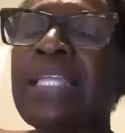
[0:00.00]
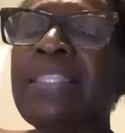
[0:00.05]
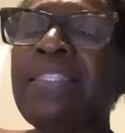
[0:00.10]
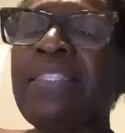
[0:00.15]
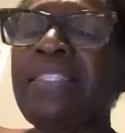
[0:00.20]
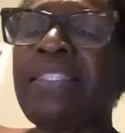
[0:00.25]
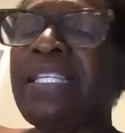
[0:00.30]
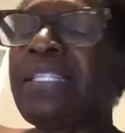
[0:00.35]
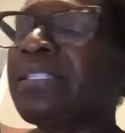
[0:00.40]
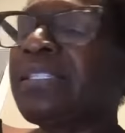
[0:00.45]
uh,
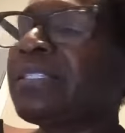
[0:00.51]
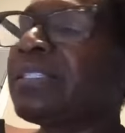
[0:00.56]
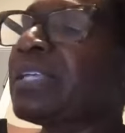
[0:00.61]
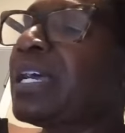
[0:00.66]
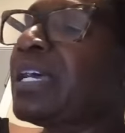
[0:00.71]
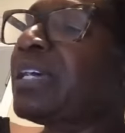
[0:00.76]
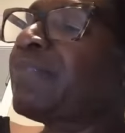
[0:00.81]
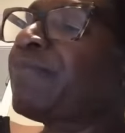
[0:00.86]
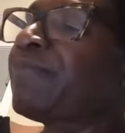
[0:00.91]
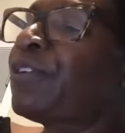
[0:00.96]
this
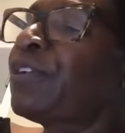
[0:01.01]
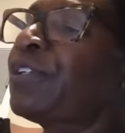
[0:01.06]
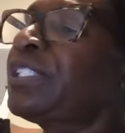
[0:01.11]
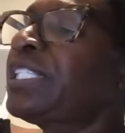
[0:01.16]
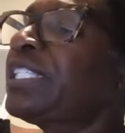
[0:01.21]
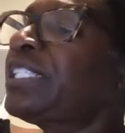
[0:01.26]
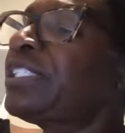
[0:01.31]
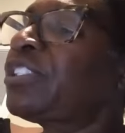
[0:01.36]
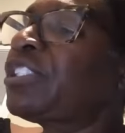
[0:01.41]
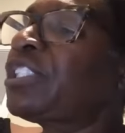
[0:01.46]
uh, verse,
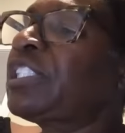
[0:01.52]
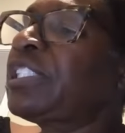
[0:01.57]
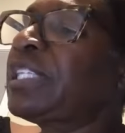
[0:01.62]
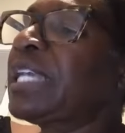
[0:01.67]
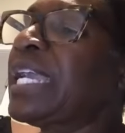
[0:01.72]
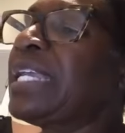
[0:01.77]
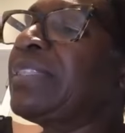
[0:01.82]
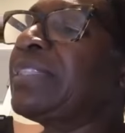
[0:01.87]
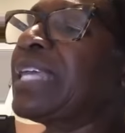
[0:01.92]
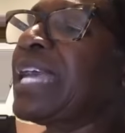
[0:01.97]
he's
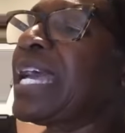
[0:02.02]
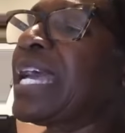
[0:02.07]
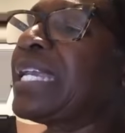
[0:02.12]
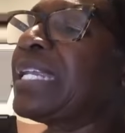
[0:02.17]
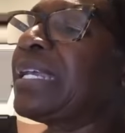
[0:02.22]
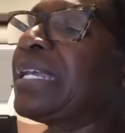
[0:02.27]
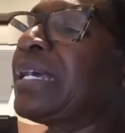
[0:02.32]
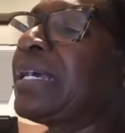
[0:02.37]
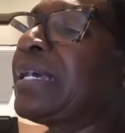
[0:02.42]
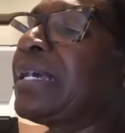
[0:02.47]
saying
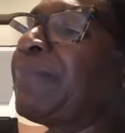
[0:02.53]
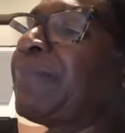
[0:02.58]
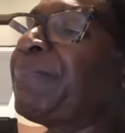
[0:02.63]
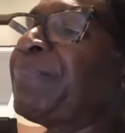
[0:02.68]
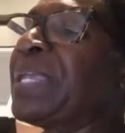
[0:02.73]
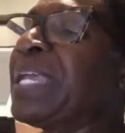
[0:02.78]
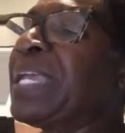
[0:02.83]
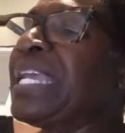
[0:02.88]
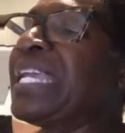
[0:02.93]
that um,